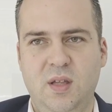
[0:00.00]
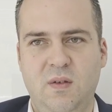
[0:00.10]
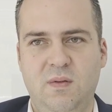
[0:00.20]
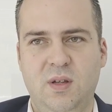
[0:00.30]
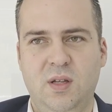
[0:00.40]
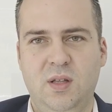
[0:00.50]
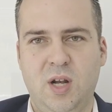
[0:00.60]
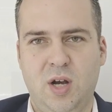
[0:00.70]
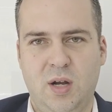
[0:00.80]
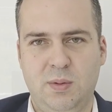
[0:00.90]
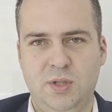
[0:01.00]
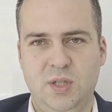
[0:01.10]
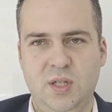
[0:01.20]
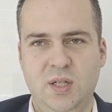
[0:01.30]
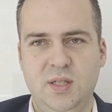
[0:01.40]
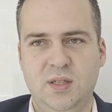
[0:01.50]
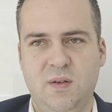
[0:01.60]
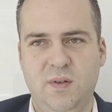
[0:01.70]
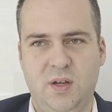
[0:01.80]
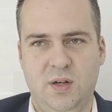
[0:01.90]
If the interruption is
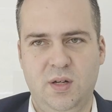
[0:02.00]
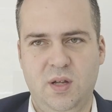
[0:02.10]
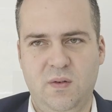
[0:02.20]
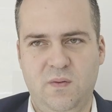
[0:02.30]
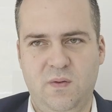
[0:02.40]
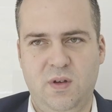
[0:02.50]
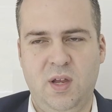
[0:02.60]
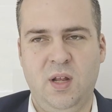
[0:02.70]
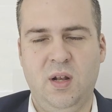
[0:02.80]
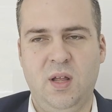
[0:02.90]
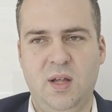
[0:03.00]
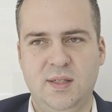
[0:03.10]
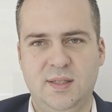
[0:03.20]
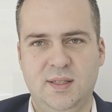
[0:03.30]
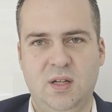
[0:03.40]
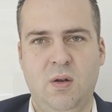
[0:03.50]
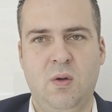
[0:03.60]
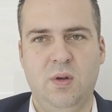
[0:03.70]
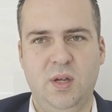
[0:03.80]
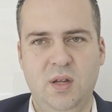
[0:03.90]
severe enough and lasts
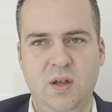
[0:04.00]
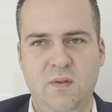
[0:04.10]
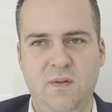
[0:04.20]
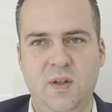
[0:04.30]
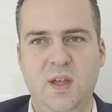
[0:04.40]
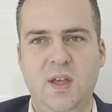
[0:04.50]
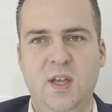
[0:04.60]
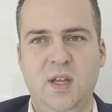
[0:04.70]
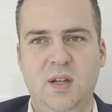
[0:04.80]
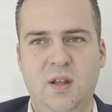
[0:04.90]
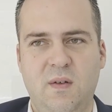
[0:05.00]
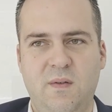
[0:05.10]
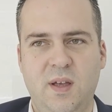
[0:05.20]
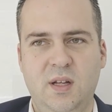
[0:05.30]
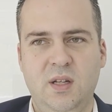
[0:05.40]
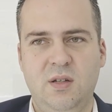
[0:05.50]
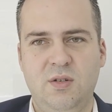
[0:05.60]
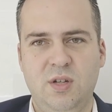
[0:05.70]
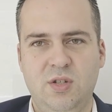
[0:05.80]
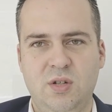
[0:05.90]
long enough, the affected
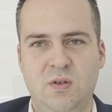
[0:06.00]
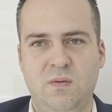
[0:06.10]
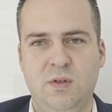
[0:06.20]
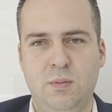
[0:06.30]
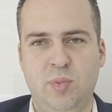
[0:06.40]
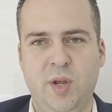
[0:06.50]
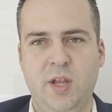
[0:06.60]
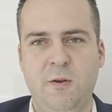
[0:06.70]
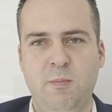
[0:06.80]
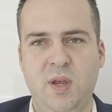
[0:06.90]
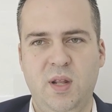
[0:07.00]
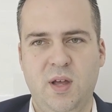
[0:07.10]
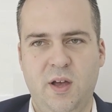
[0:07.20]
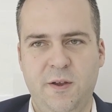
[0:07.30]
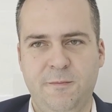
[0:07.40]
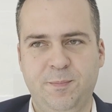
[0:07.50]
region of the brain may die.